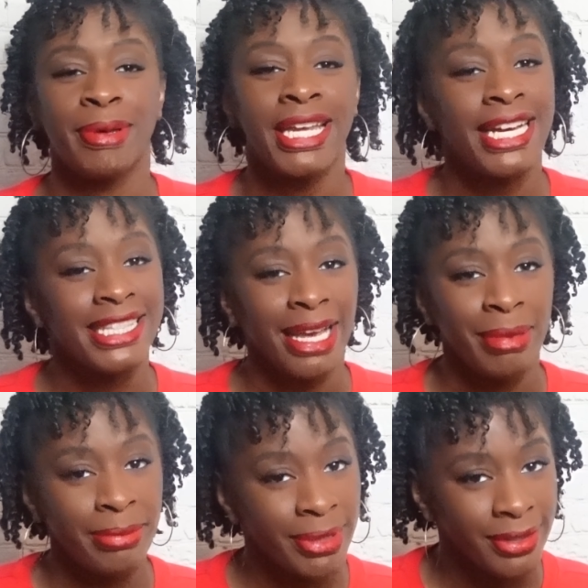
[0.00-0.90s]
Beyoncé
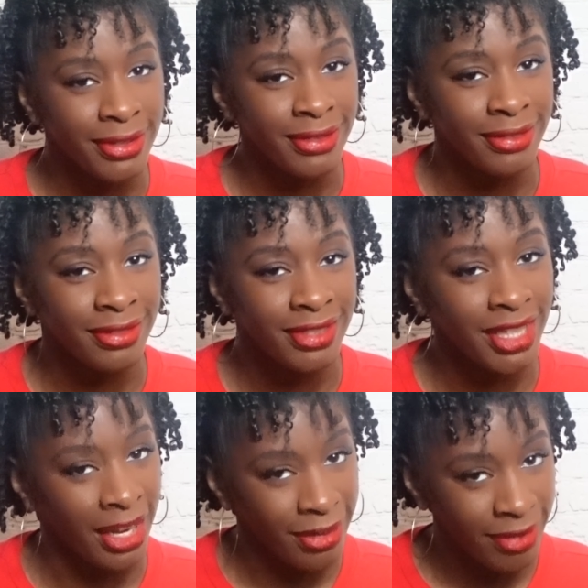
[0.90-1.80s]
people,
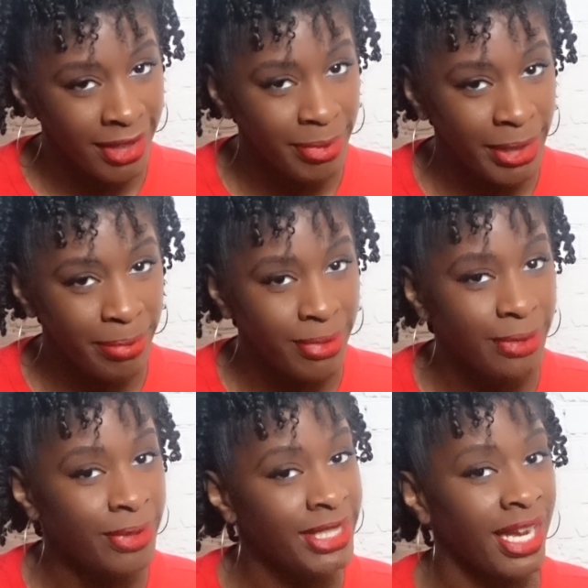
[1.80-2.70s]
Cécred
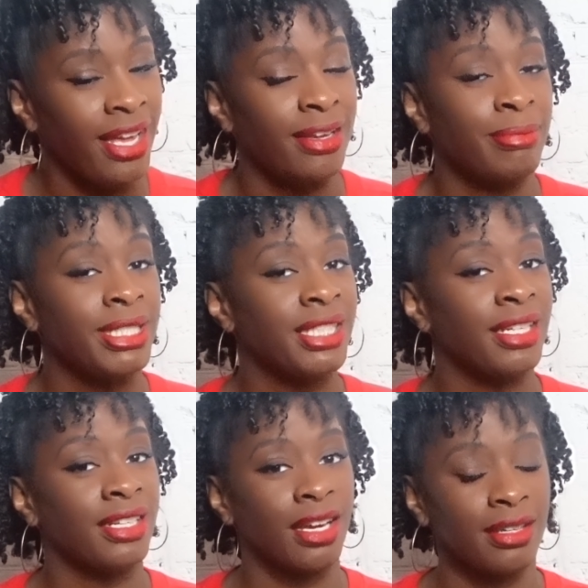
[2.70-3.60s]
people, reach out. Miss
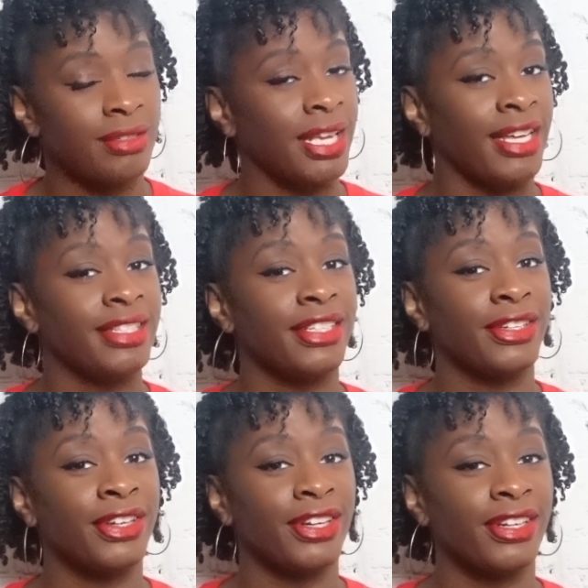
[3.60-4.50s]
Tina knows. I see
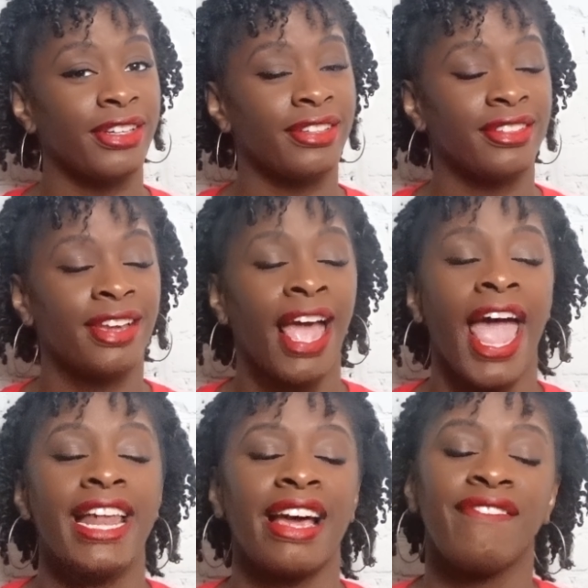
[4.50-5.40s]
you, girl.
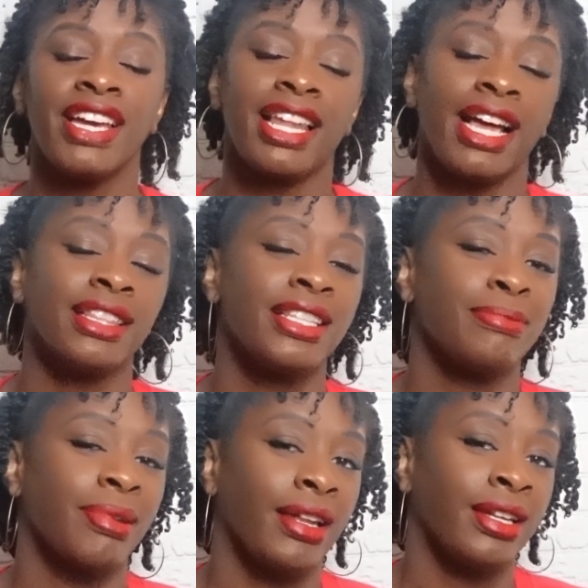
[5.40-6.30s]
And I feel like this
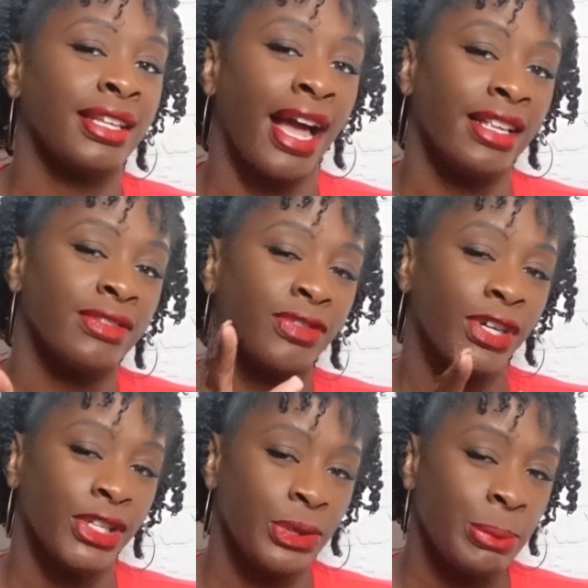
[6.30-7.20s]
product line is for
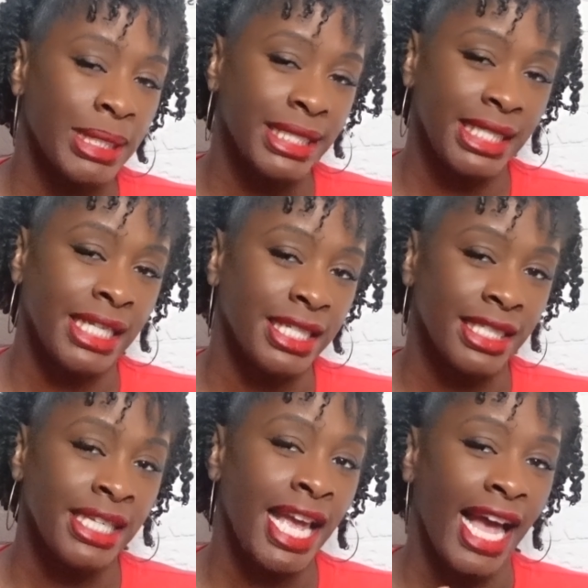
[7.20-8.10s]
you, Miss Tina.
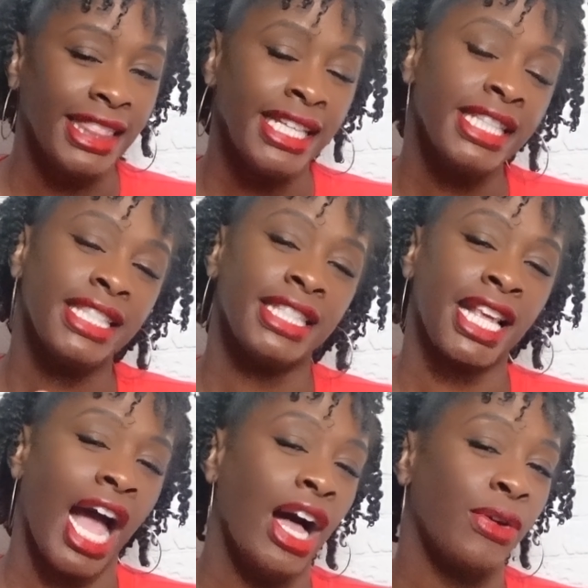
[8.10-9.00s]
I think this is
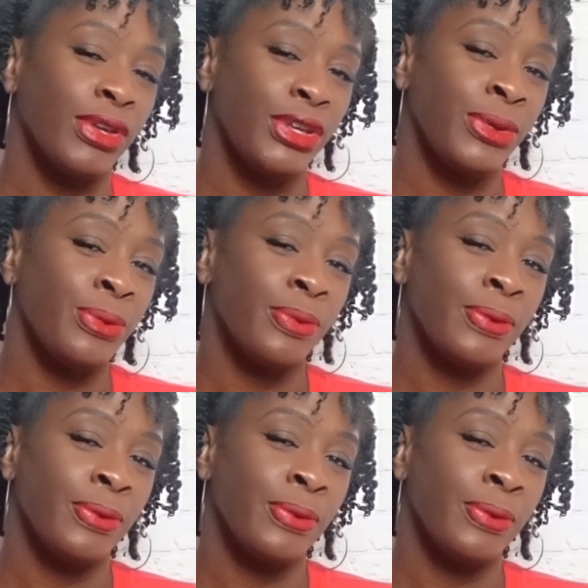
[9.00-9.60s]
all you.